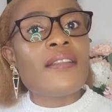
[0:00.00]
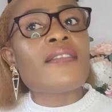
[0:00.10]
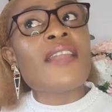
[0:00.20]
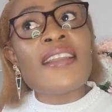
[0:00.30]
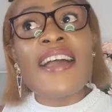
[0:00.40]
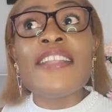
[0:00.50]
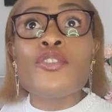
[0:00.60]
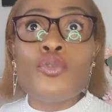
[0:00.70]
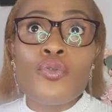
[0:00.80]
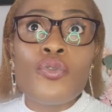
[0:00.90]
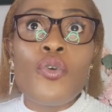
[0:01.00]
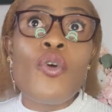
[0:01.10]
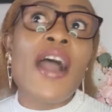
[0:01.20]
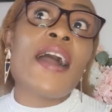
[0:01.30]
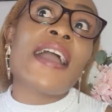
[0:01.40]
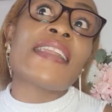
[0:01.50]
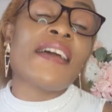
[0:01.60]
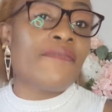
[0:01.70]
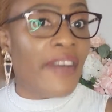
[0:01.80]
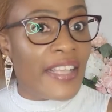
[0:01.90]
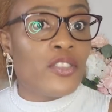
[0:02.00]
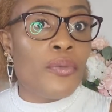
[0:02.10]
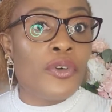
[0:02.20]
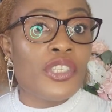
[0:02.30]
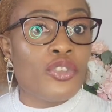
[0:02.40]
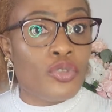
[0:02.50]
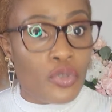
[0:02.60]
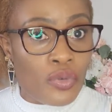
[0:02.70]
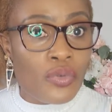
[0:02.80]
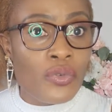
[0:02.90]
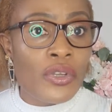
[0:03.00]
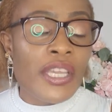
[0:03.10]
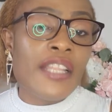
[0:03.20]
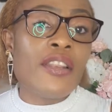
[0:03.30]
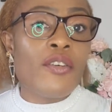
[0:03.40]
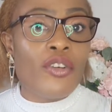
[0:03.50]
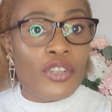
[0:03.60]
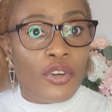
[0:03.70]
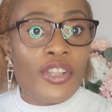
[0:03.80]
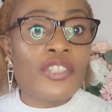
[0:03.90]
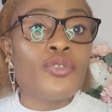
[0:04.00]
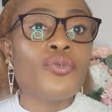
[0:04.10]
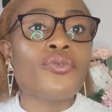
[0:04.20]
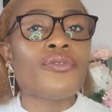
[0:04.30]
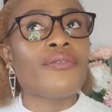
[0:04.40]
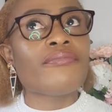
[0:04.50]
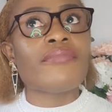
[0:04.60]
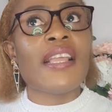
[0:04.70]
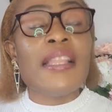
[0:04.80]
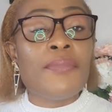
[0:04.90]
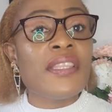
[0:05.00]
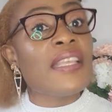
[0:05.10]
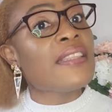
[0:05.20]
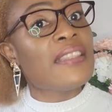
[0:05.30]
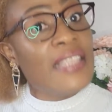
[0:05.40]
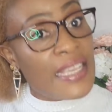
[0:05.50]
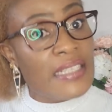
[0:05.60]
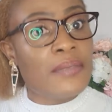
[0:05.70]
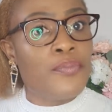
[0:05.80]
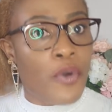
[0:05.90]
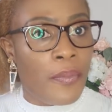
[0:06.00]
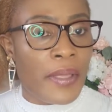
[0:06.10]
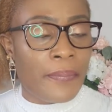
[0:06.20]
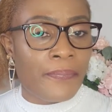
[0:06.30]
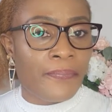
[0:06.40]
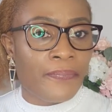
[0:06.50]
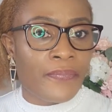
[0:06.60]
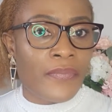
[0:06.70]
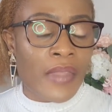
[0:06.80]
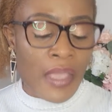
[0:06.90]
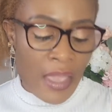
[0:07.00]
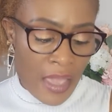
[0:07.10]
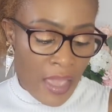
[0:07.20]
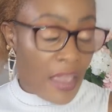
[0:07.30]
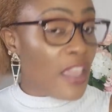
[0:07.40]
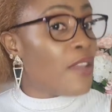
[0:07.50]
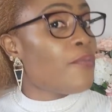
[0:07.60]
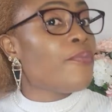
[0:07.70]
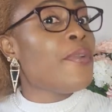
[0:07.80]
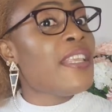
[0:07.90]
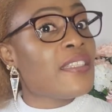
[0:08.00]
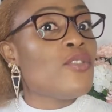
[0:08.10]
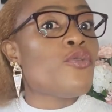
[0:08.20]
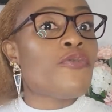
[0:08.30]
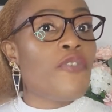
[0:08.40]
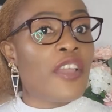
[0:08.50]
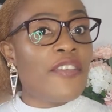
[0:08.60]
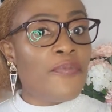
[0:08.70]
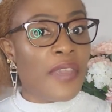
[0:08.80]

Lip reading: that I do or I can advise somebody to do in order to eliminate this problem. Please, you forgive